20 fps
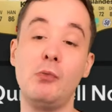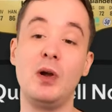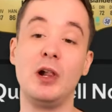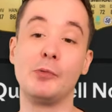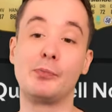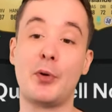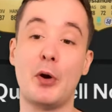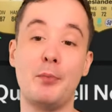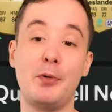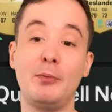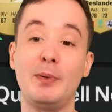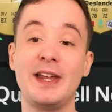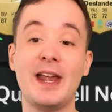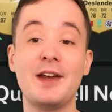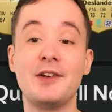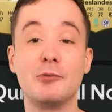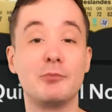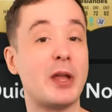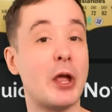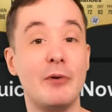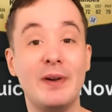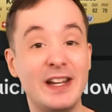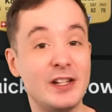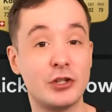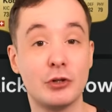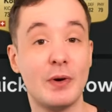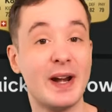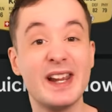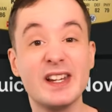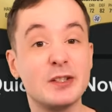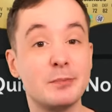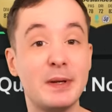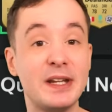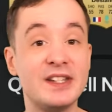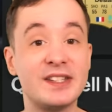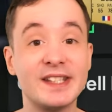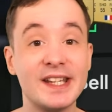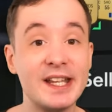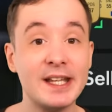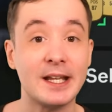will probably end up going into an
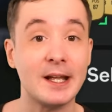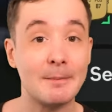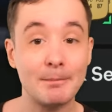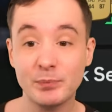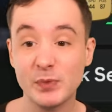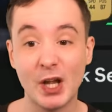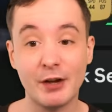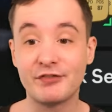SBC